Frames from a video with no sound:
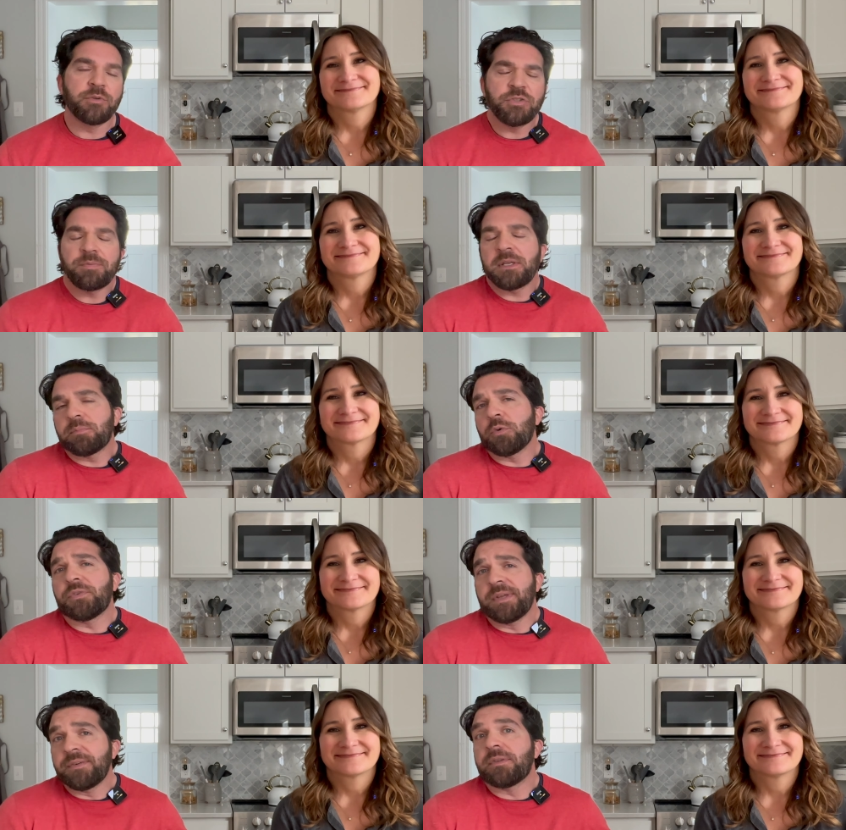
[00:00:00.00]
Speaker 1: So it just makes more
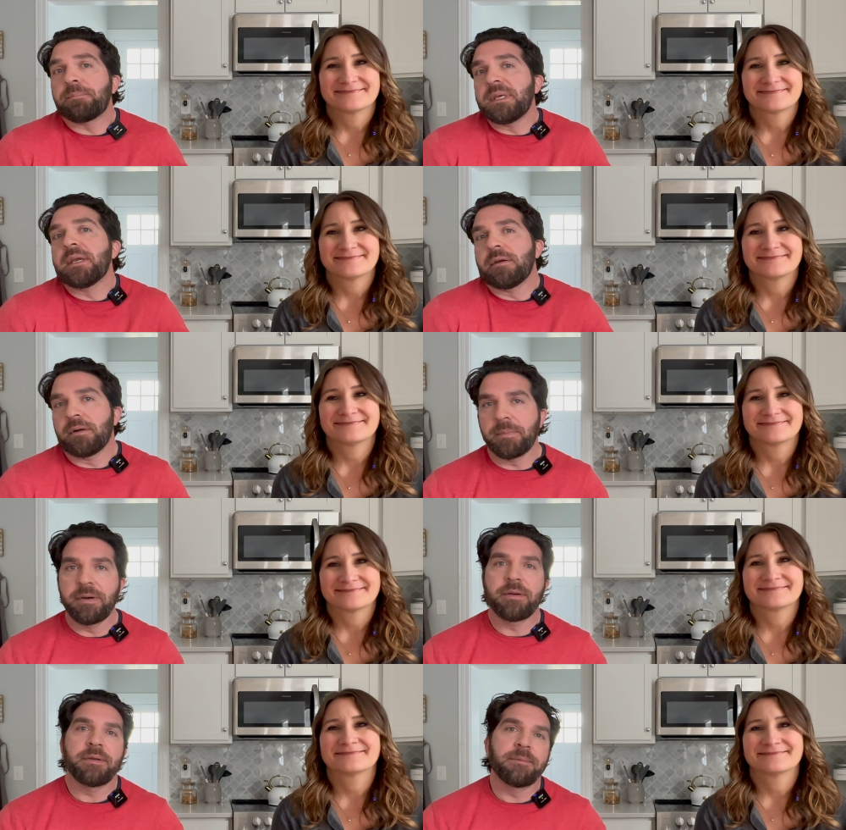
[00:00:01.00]
sense to be here in
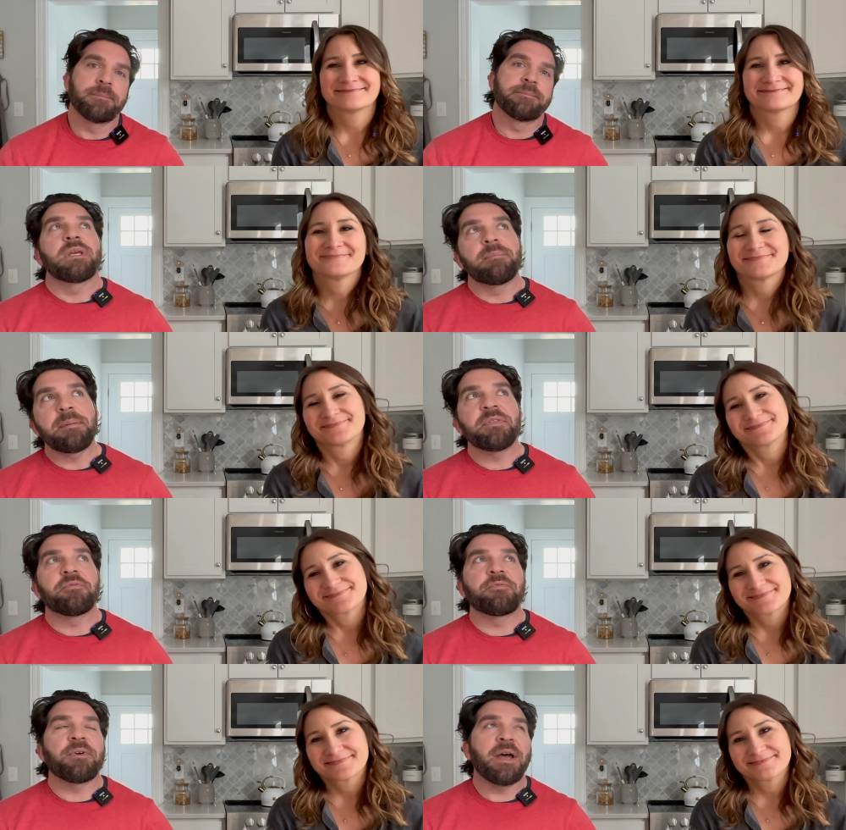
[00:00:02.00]
America. And maybe the
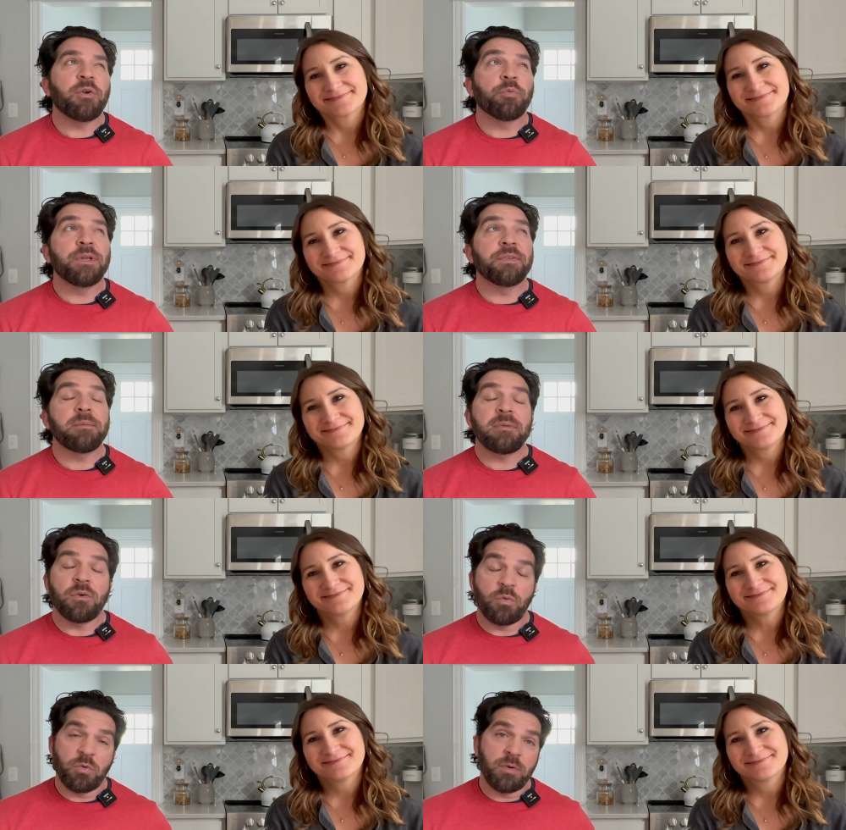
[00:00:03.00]
final reason,
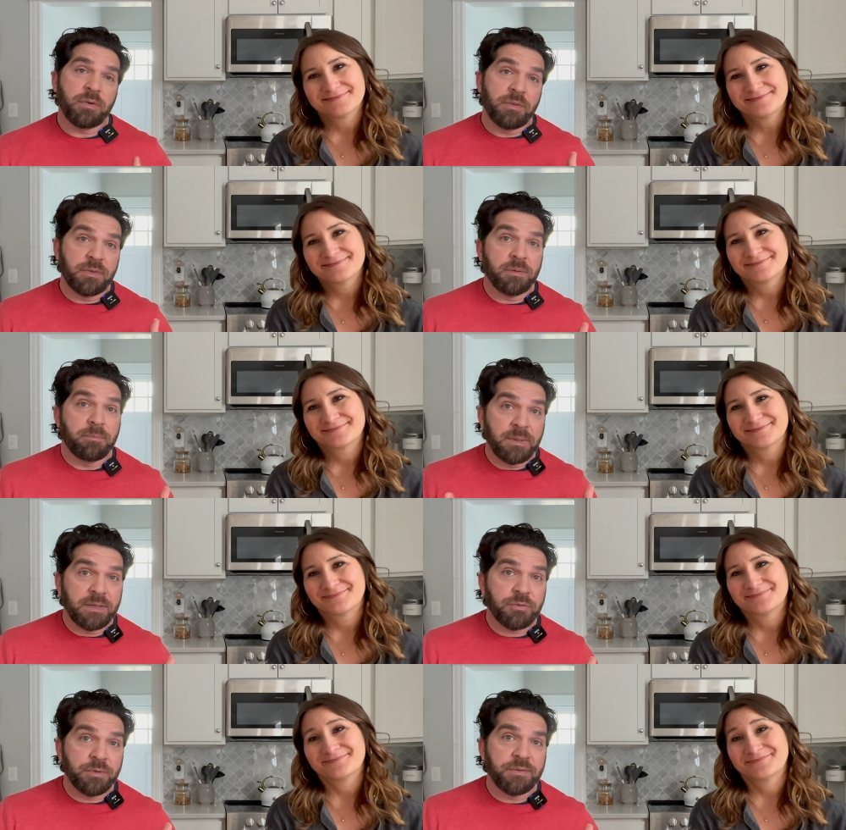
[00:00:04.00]
or the
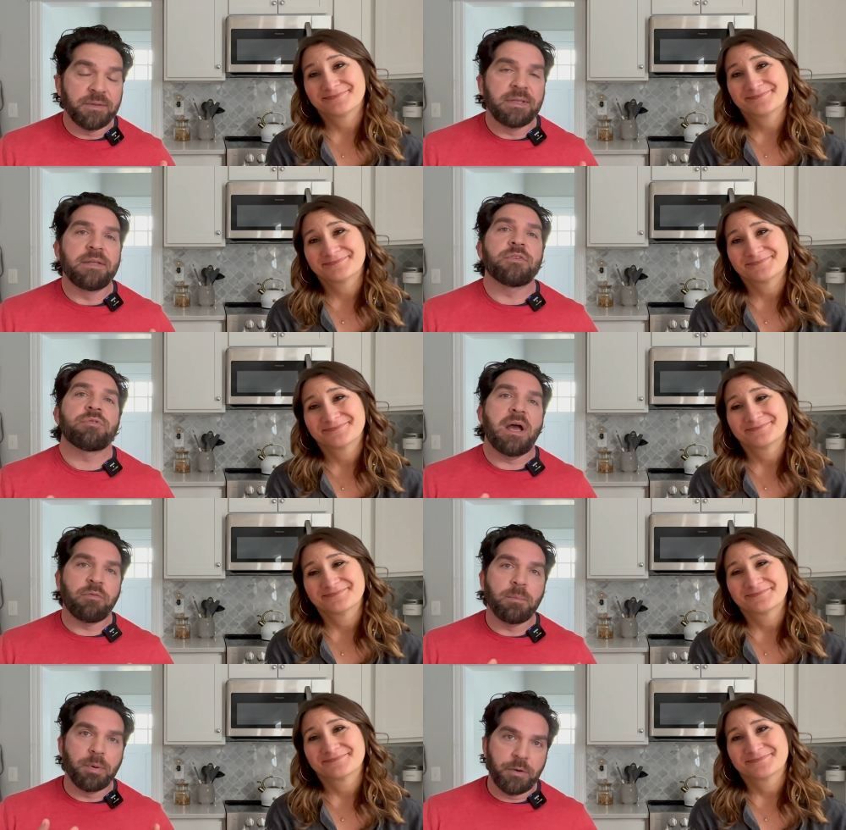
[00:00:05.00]
biggest reason, is
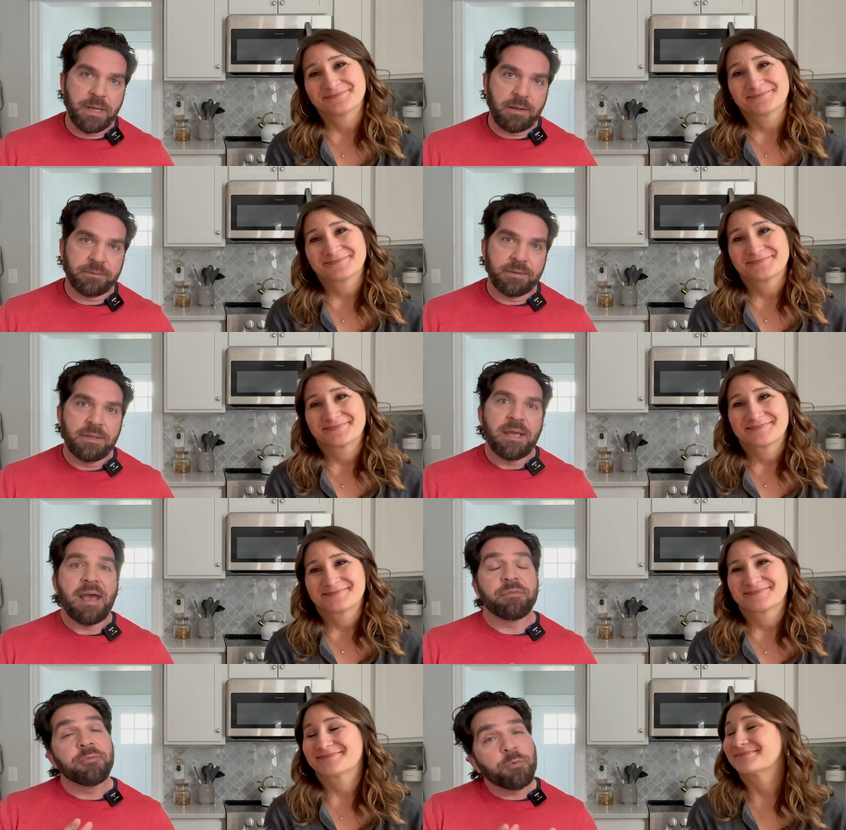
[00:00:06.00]
travel burnout.
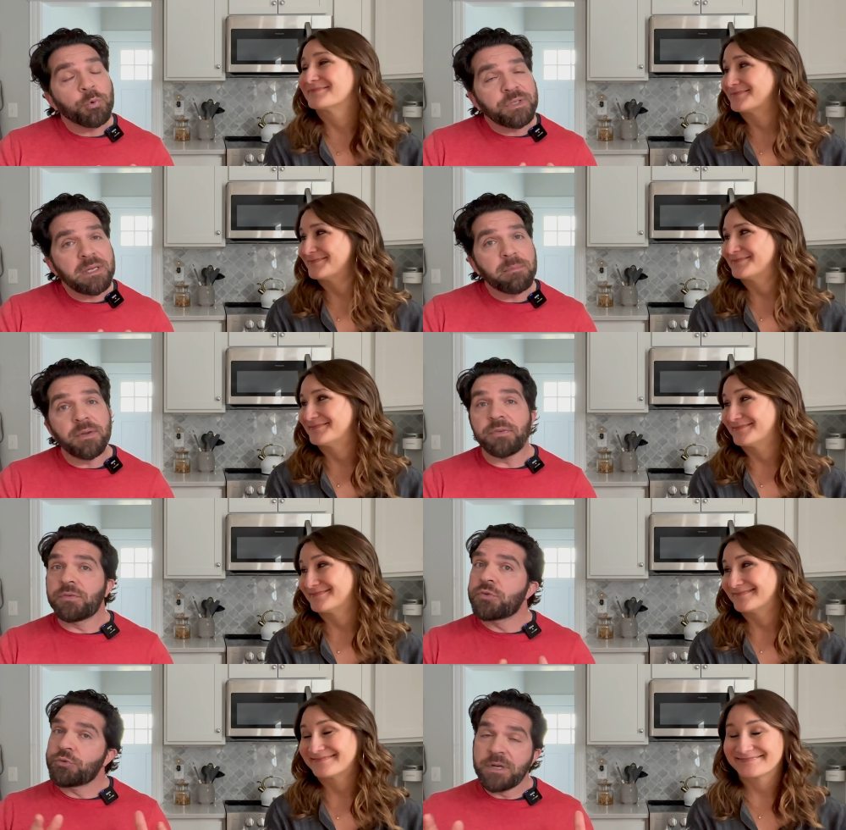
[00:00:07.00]
After 14 months of
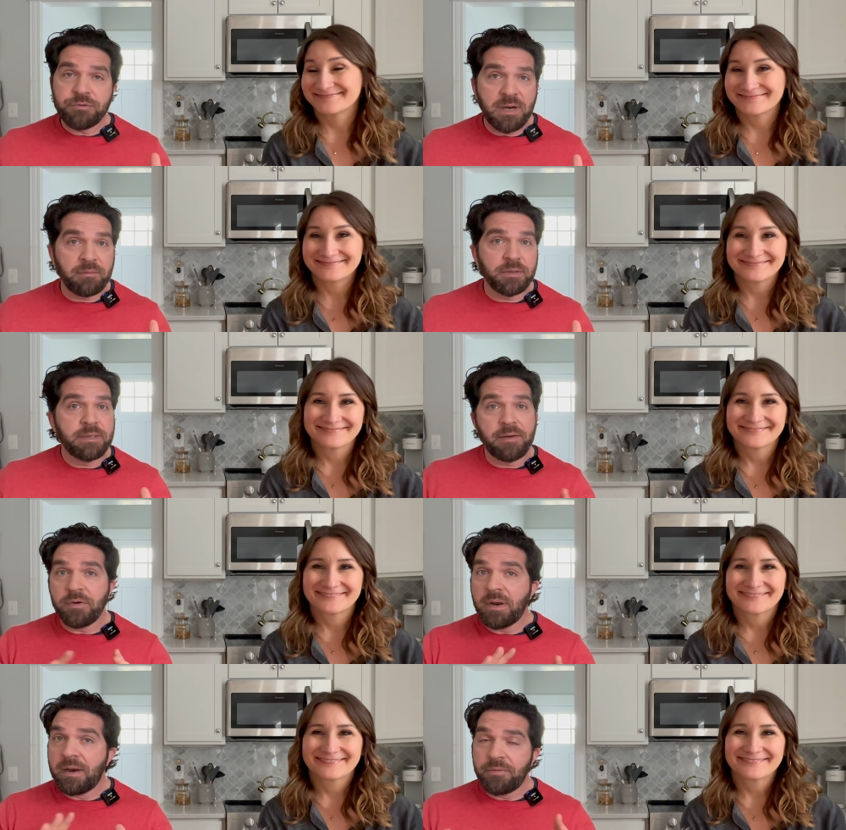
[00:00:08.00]
straight traveling,
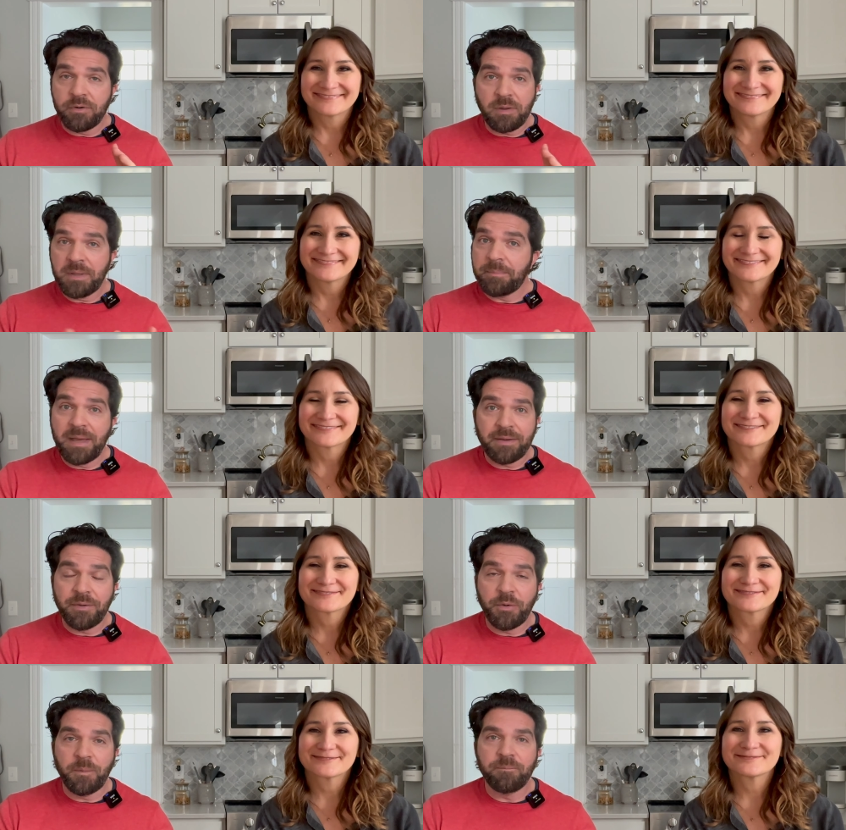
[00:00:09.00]
never ever coming back
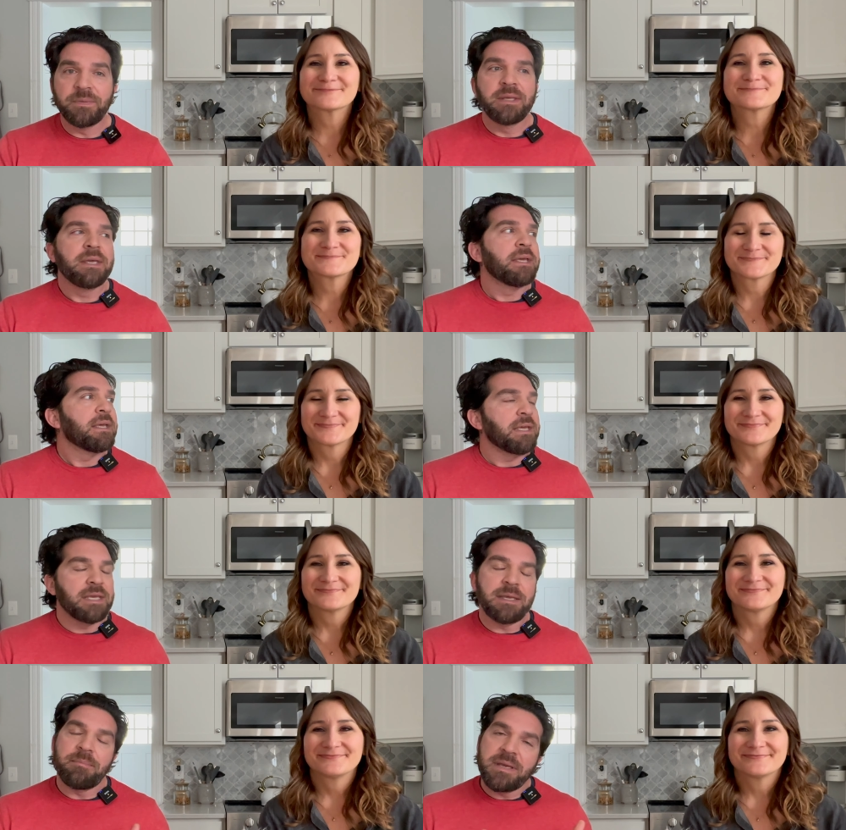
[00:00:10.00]
home,
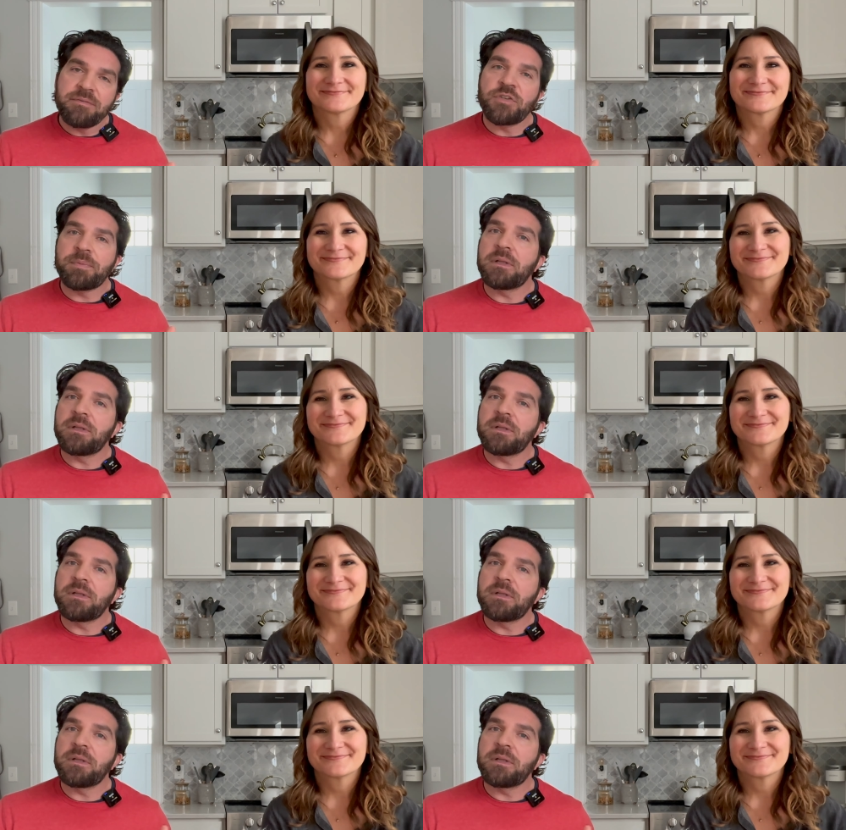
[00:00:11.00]
it may have just been a